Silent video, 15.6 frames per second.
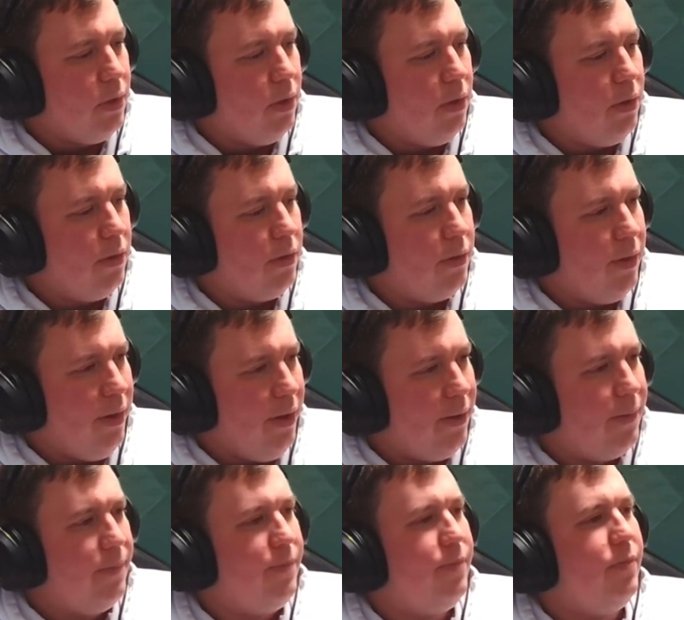Alright.
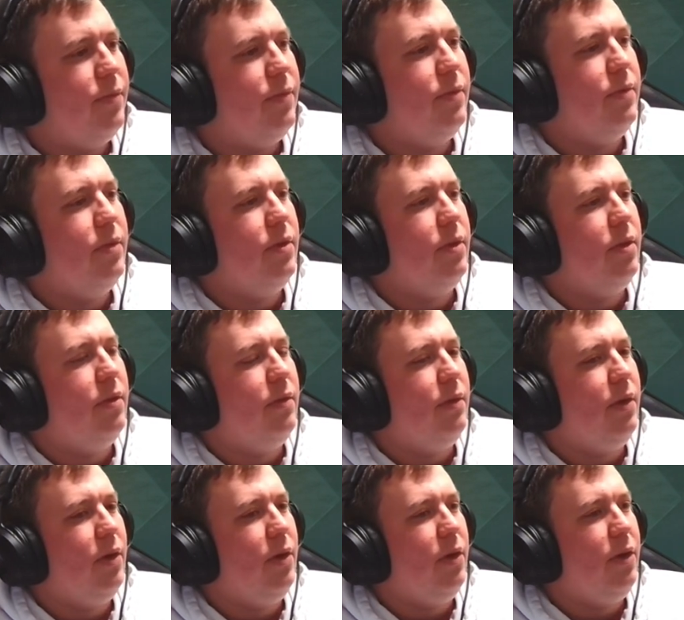I've
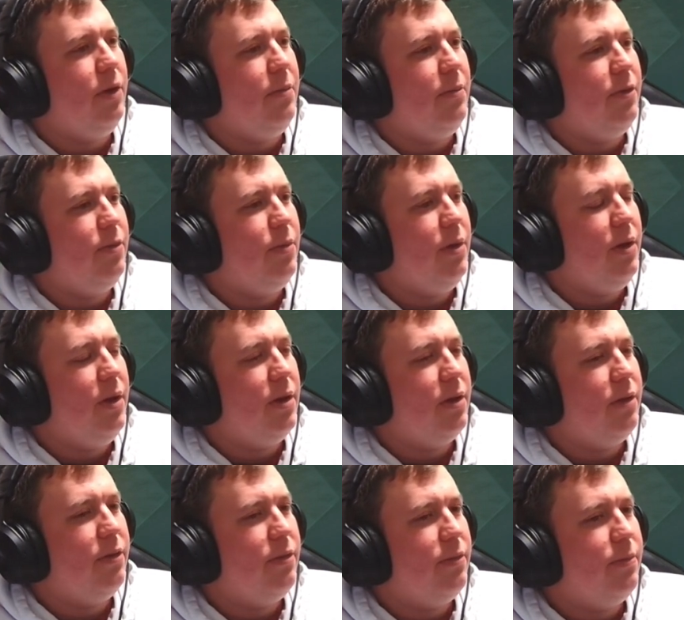got to hope this
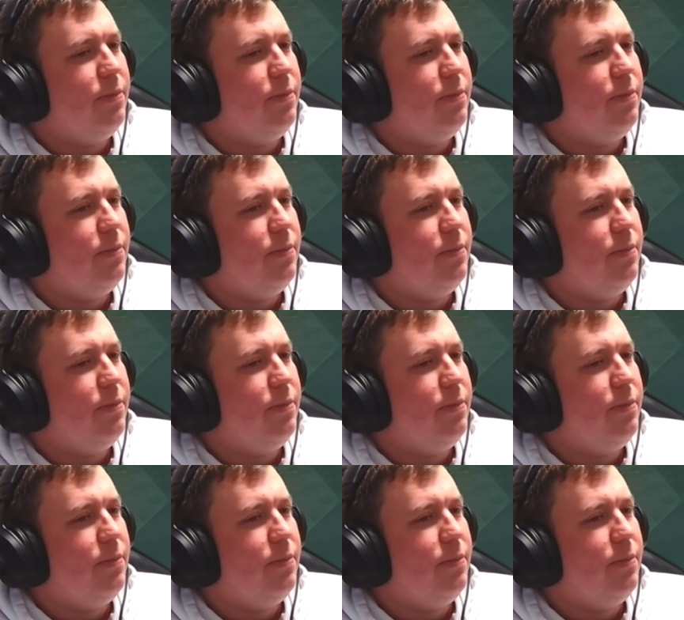works.